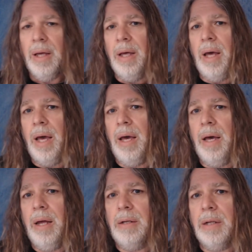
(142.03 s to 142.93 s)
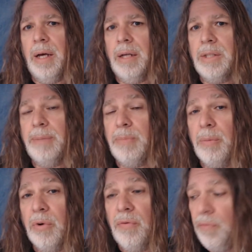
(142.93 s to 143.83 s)
And tip
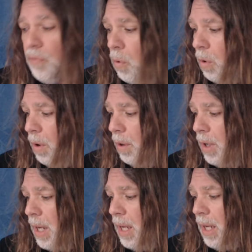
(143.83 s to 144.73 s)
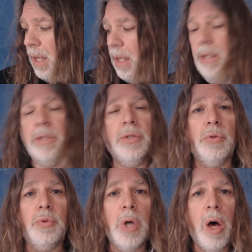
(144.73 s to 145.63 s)
number 4 is to
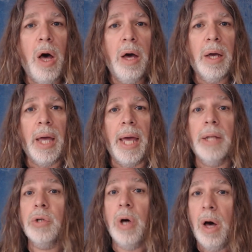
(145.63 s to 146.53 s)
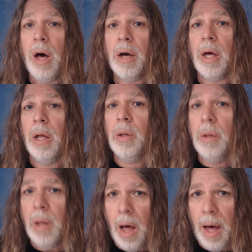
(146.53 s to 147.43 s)
talk and talk a
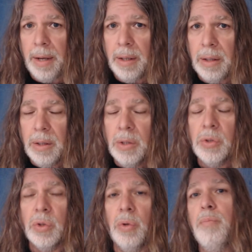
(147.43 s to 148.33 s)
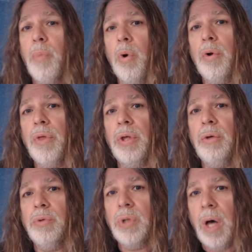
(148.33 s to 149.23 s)
lot. So the more that you
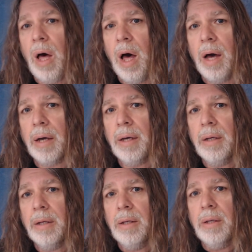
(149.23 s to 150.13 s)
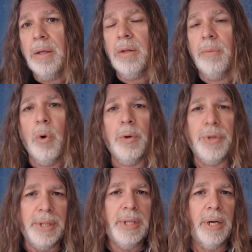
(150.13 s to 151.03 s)
talk, the more
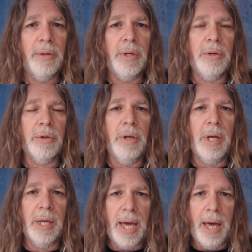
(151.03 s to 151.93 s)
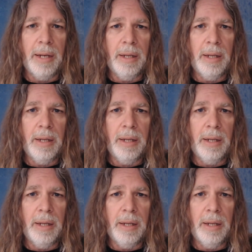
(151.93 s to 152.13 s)
detail that you're going to get.